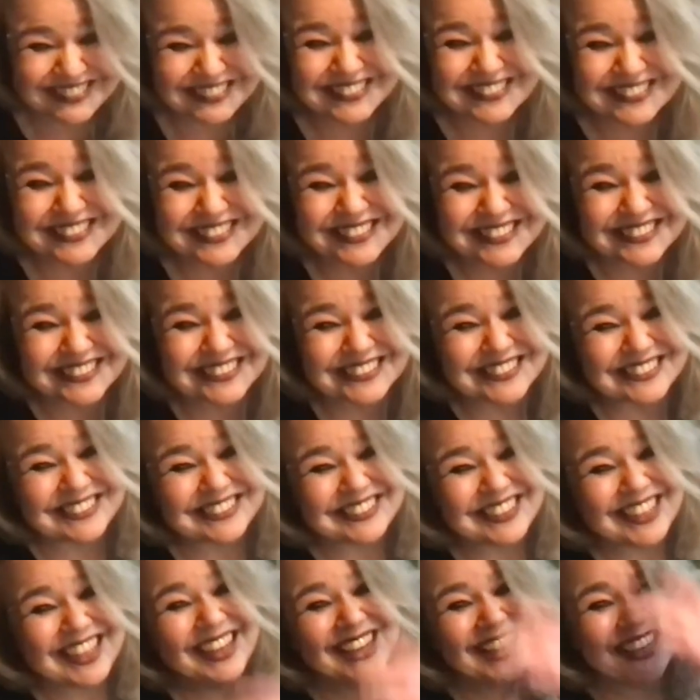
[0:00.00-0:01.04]
there's some
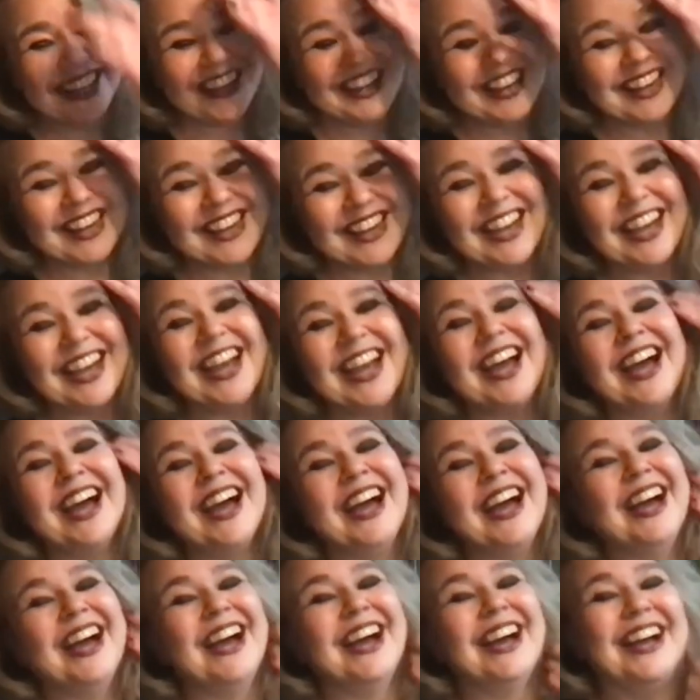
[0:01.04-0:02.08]
it just seems to say
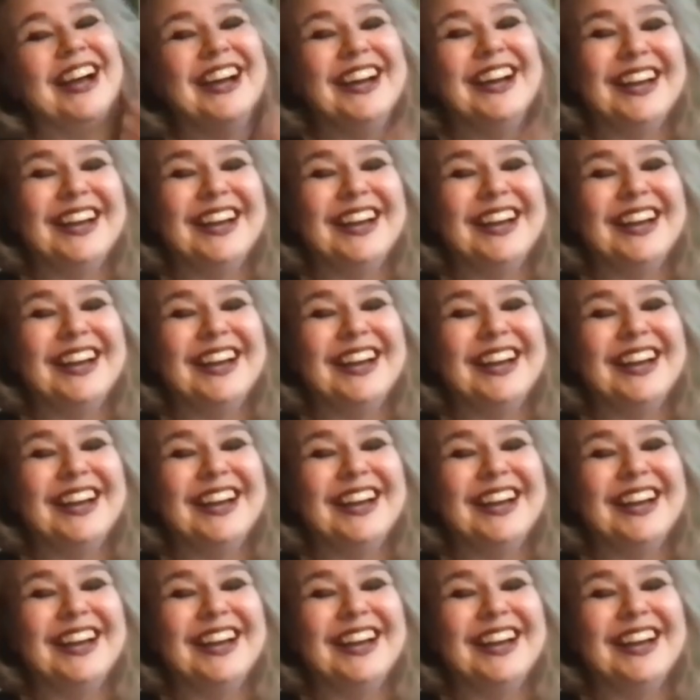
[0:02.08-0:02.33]
so much